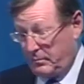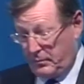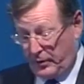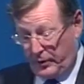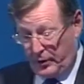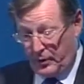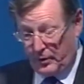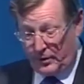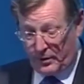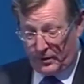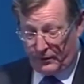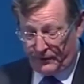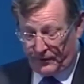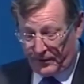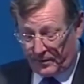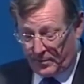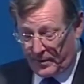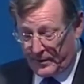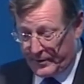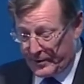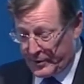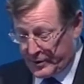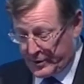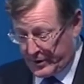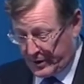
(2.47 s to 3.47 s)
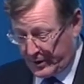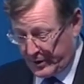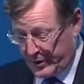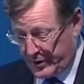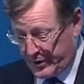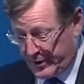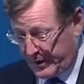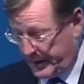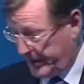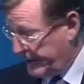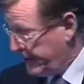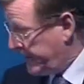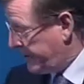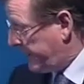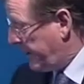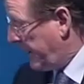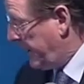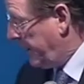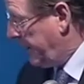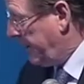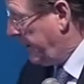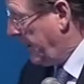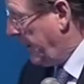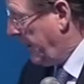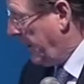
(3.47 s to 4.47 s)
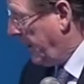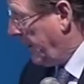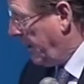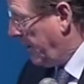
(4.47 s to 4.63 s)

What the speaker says: recall from our discussion inside